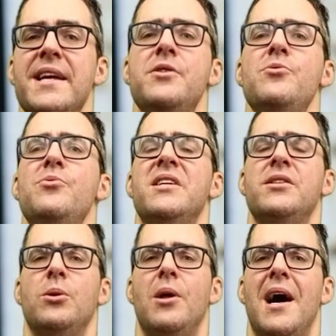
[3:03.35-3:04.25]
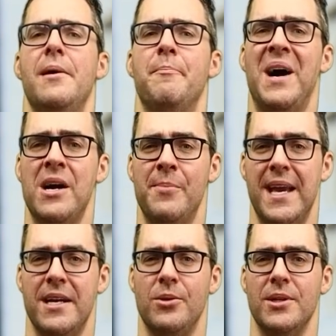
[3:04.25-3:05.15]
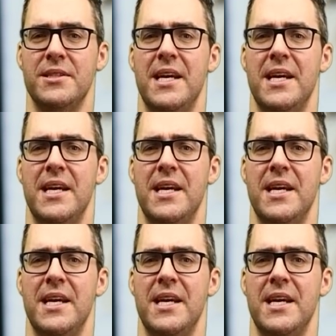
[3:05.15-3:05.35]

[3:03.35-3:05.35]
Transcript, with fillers: I do this a lot, biomechanical